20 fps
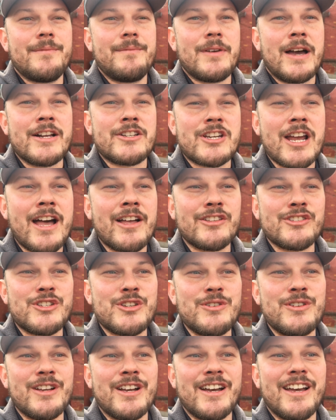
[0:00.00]
I challenge
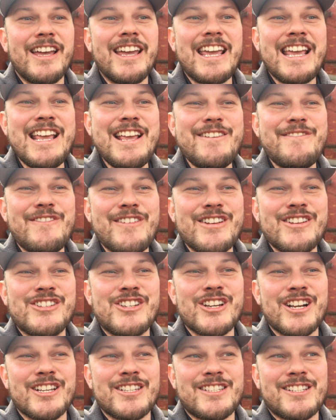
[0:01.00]
you to even
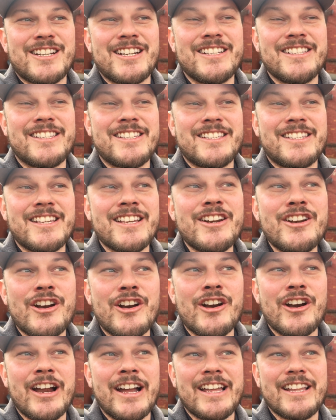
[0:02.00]
just
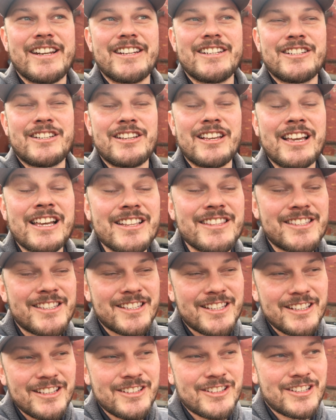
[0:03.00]
consider it.
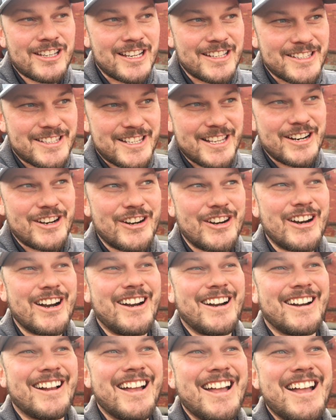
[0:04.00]
Consider
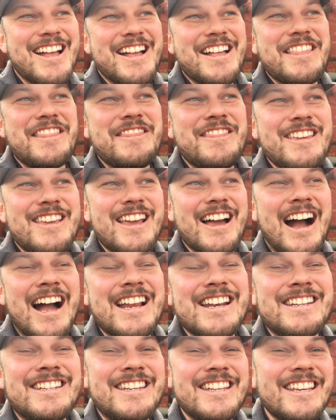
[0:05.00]
the
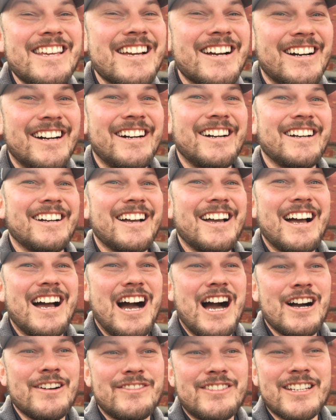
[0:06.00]
idea
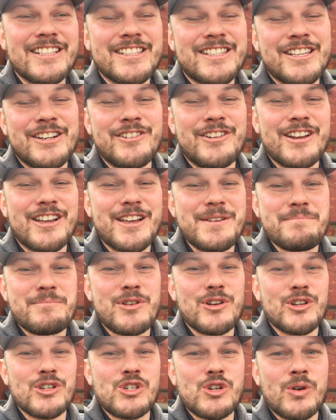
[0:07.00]
of considering it
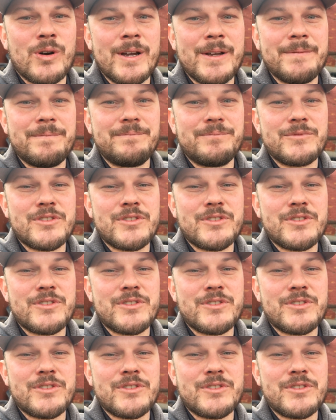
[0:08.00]
pure joy.